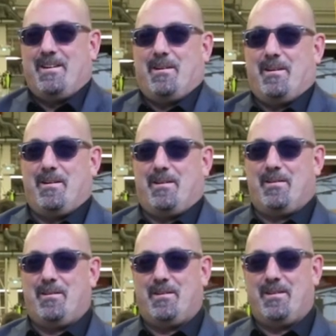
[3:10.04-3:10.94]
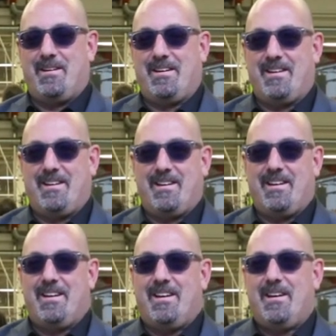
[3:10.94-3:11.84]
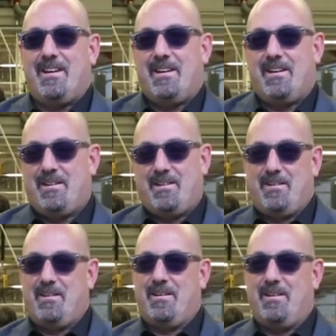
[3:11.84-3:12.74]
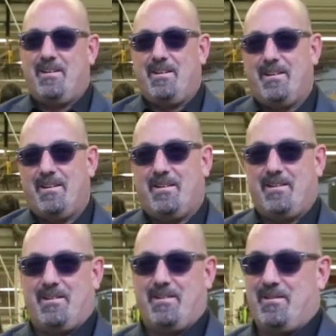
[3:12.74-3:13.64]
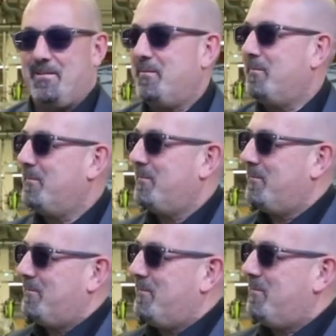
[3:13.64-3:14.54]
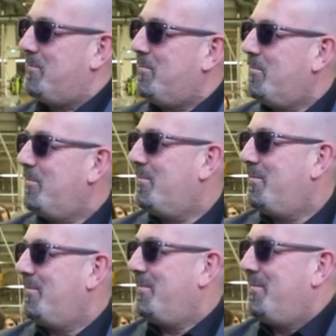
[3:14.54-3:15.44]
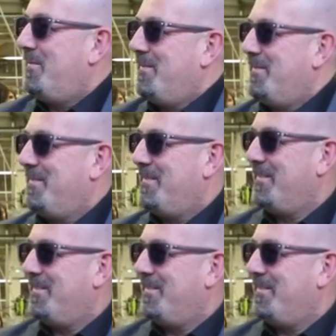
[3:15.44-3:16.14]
No words are spoken by the person on screen.